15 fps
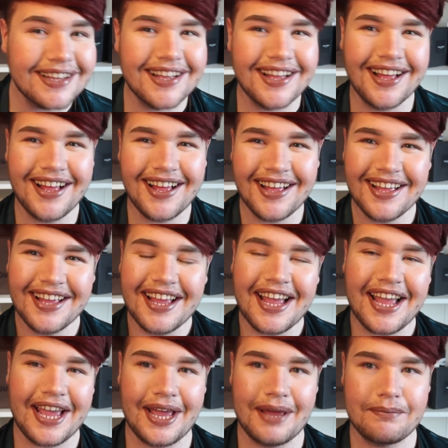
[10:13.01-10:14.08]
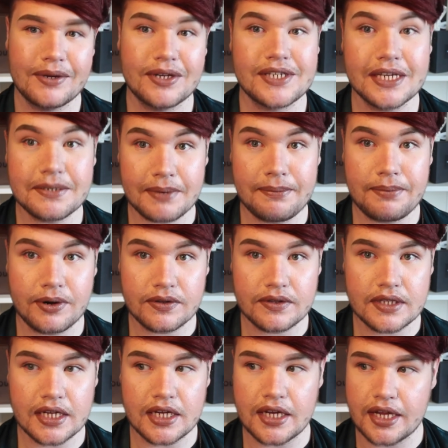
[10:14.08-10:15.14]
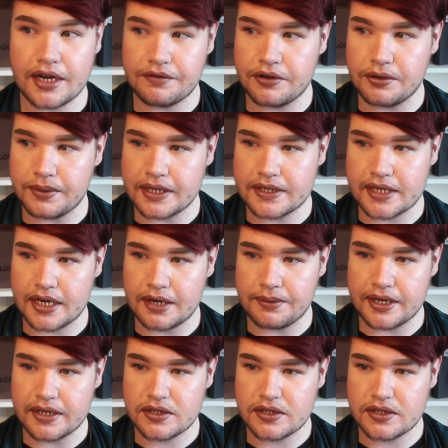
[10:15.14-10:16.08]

Because it is my birthday in a few weeks anyway,